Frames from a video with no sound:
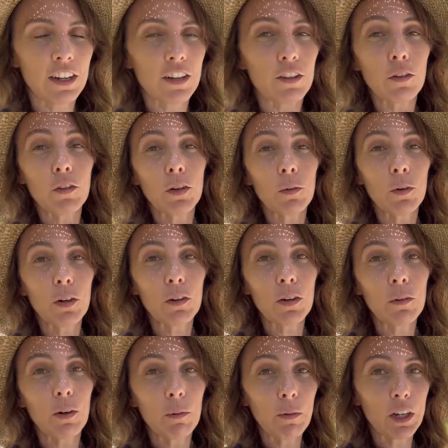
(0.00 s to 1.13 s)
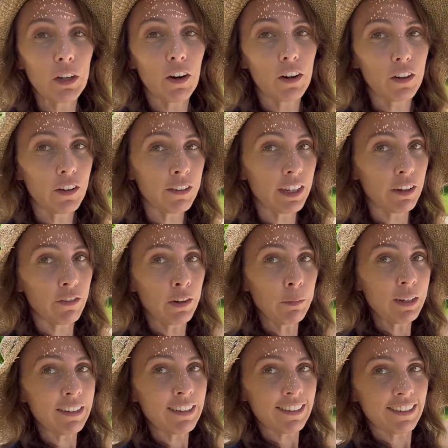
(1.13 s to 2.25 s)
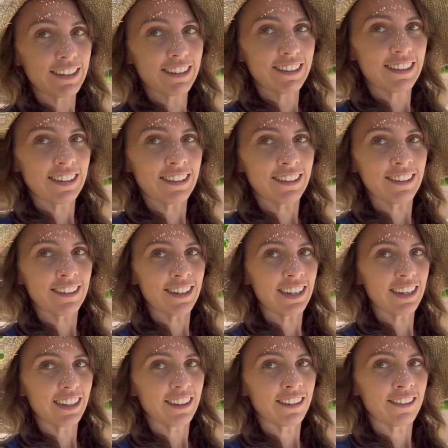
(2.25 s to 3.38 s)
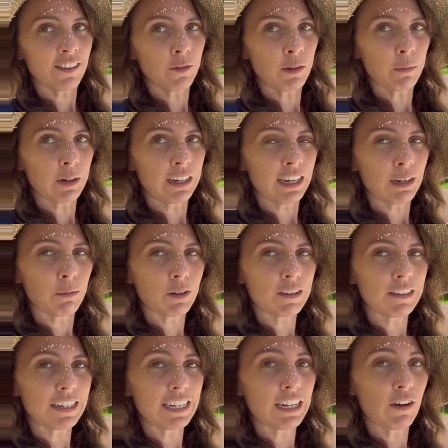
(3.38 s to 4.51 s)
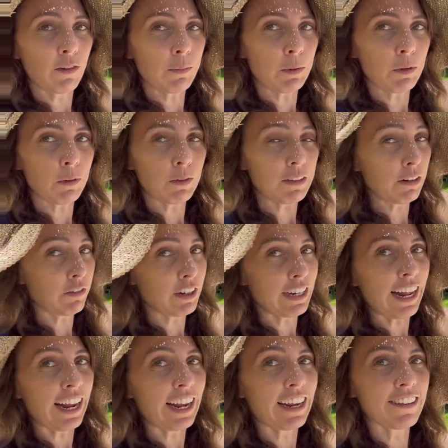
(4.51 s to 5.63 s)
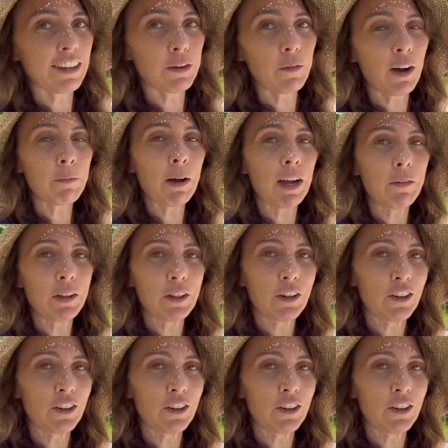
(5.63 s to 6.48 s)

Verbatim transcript: So if you're wondering what my yard looks like from a distance, this is it. This is what my neighbors see almost every day as they walk by with their